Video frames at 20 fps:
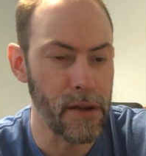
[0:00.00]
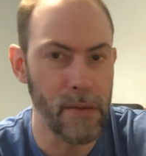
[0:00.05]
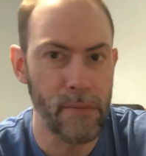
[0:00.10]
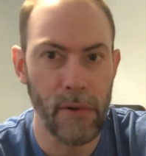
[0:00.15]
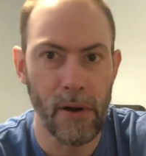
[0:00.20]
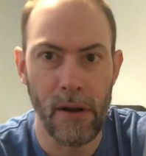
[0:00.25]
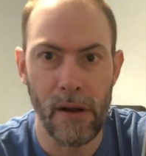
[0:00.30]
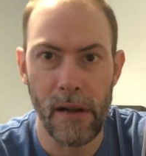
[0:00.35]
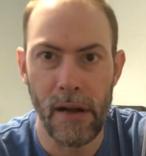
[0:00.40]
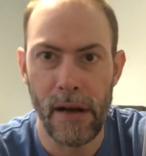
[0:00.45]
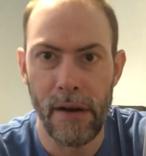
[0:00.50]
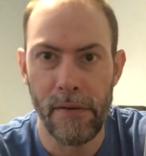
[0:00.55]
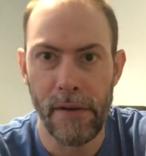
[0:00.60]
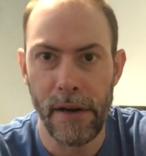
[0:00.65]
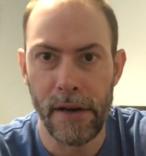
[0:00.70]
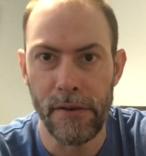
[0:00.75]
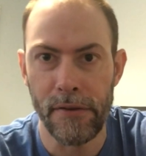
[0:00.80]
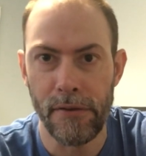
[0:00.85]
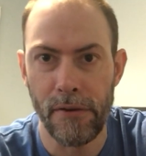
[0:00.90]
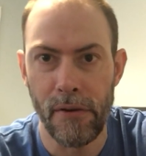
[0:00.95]
He brought a lot of
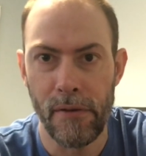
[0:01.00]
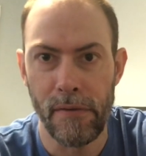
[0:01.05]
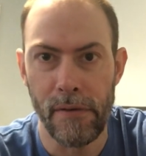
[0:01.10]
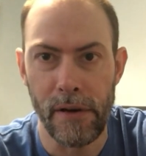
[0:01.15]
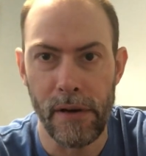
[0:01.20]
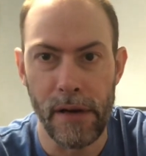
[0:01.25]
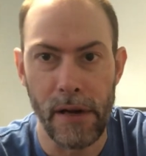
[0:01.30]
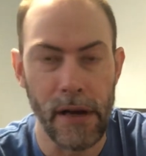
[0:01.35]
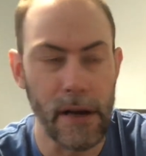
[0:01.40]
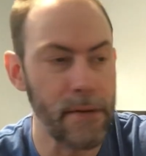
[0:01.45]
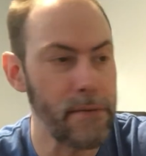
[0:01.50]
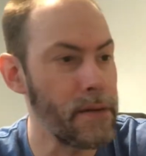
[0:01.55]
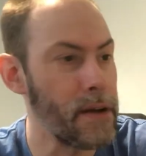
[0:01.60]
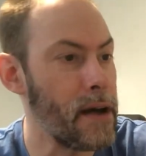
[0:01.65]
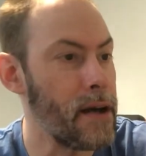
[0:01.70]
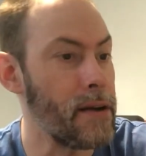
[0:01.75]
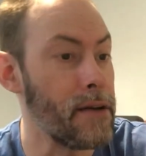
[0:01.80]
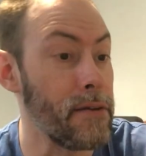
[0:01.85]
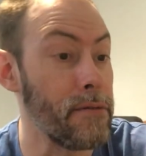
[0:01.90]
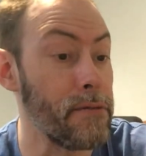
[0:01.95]
records over, and I've
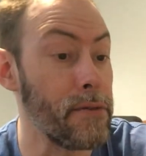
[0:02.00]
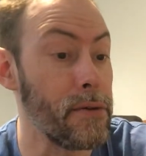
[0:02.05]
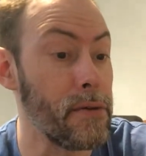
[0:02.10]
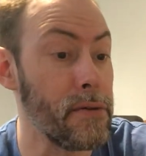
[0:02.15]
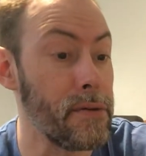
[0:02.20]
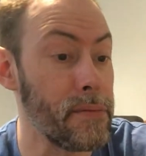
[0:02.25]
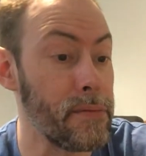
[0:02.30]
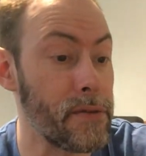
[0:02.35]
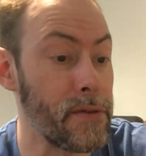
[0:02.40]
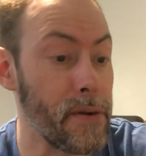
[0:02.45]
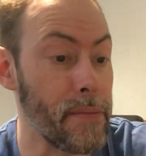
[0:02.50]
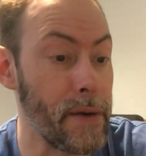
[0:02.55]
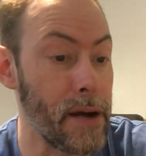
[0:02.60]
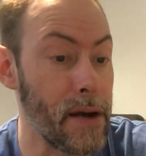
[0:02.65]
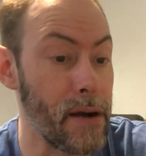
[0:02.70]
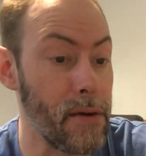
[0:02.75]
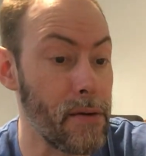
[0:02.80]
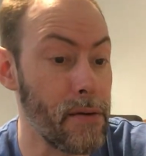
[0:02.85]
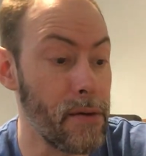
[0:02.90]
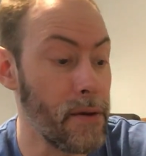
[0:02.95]
gotten a few of them
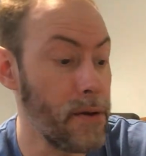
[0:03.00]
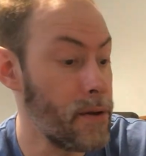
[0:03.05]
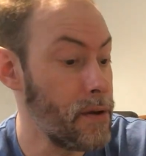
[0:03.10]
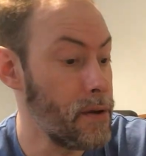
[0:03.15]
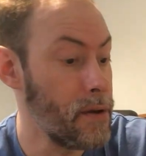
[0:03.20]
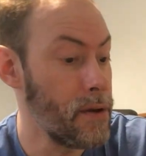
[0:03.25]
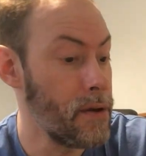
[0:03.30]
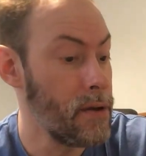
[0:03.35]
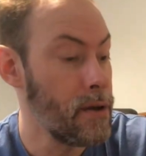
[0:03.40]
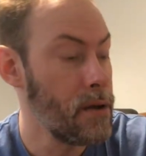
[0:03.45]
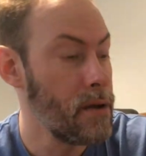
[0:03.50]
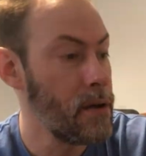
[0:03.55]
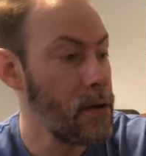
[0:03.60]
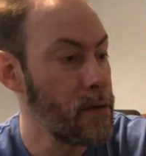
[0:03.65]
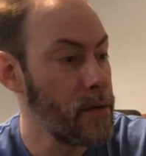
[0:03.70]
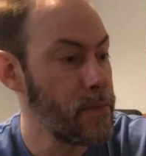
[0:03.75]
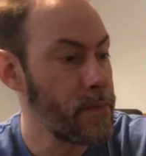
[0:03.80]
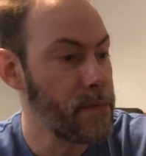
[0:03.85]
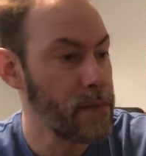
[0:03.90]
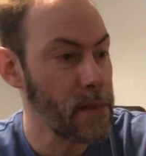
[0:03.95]
somehow.
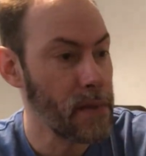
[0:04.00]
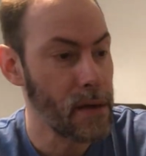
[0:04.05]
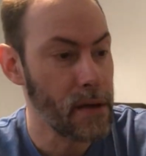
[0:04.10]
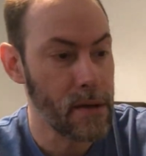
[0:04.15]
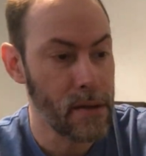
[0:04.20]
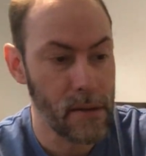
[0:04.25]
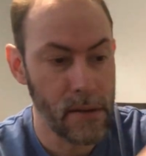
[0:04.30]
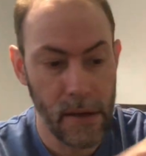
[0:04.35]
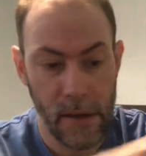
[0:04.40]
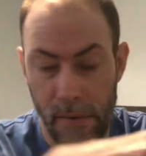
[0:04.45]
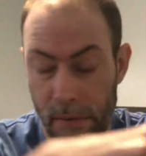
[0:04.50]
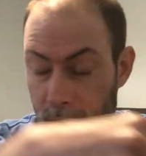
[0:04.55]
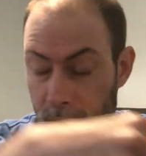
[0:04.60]
That